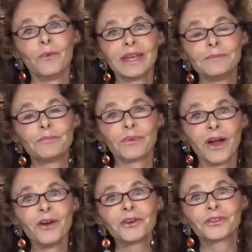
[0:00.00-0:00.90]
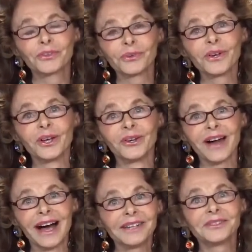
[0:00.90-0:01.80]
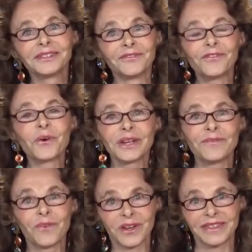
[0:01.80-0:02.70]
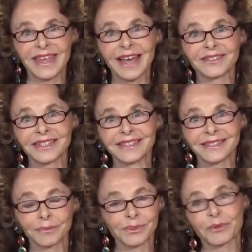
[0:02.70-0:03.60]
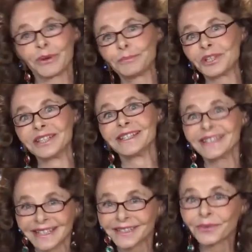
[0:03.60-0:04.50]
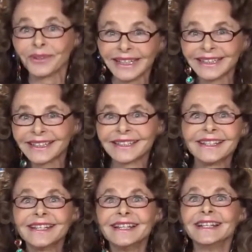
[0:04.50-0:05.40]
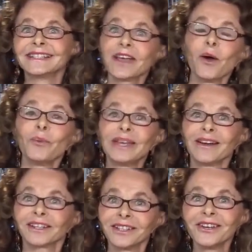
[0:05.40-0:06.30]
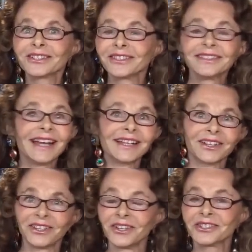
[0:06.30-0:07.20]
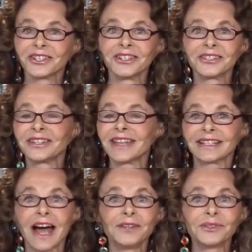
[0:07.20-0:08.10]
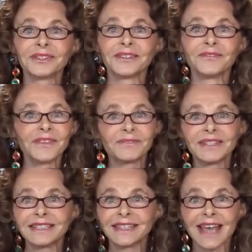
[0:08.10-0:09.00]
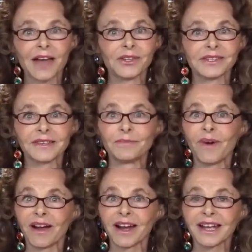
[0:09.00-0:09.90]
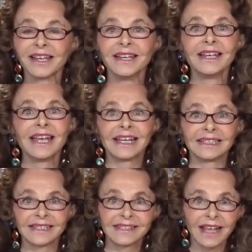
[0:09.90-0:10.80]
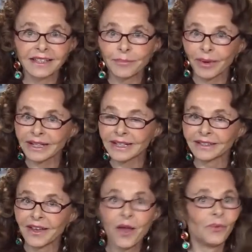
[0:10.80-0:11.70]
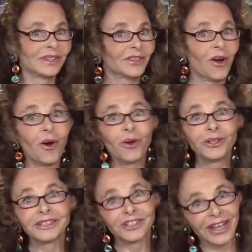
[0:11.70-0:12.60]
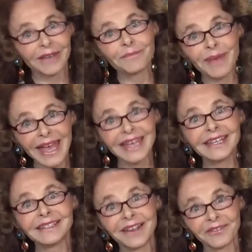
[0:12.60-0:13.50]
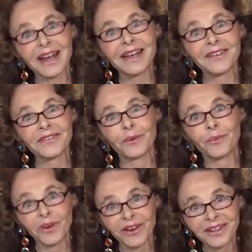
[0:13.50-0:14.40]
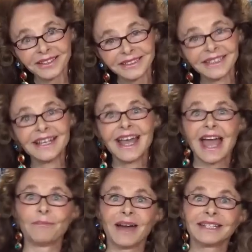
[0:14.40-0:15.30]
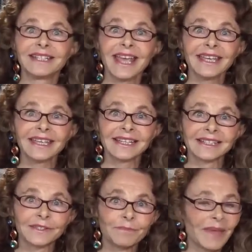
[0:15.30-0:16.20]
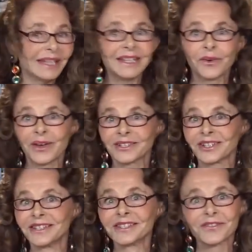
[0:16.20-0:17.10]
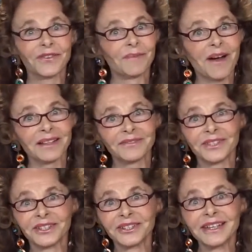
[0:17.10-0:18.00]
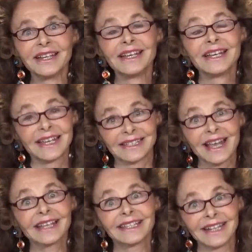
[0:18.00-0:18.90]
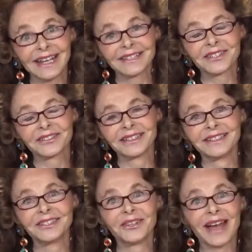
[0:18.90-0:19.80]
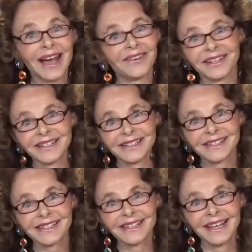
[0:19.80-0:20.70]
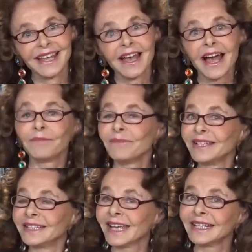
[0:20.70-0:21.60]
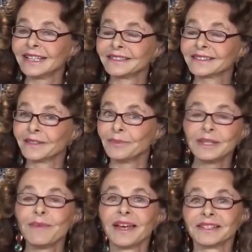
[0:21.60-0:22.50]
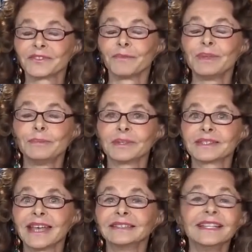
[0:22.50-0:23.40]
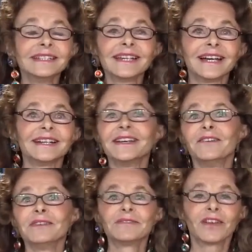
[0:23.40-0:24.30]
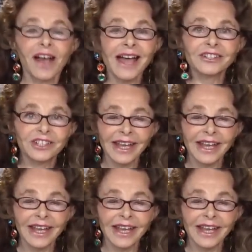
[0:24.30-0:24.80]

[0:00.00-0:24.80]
we broke through 144,000 subscriptions this week. So we are closer and closer to that 150,000 mark and celebrating with cold champagne around the world. Am I taking as many questions from all of you as I can answer in two hours? I've been getting some emails from people saying, Linda, we've got